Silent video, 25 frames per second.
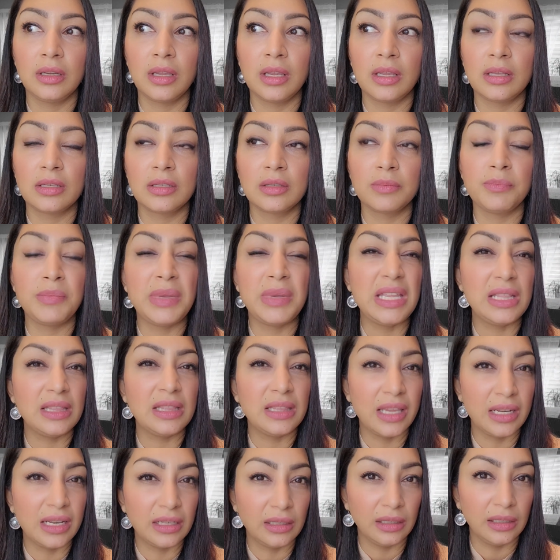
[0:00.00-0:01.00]
it's
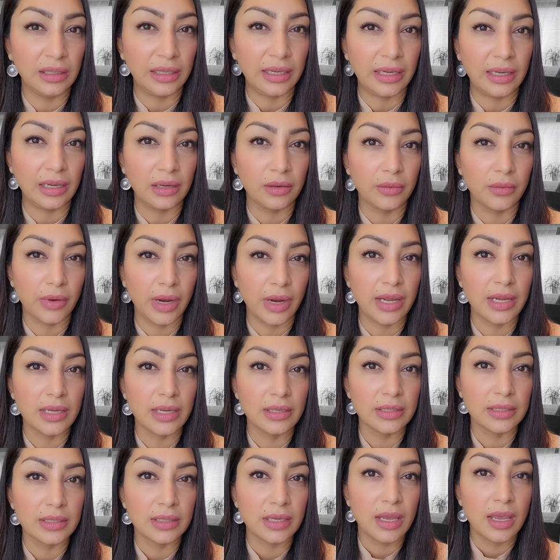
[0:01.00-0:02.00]
belittling,
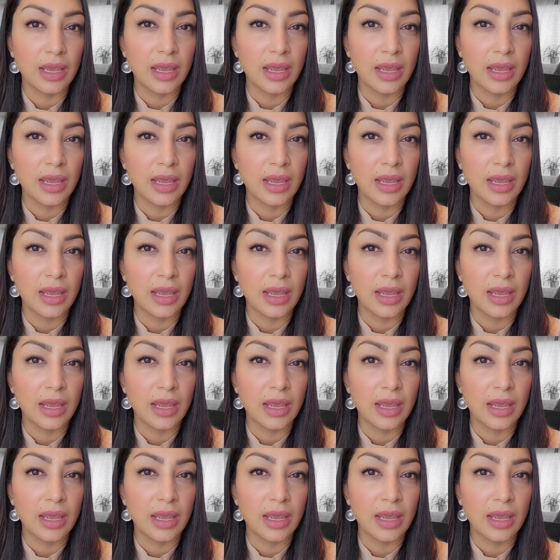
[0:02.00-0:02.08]
right?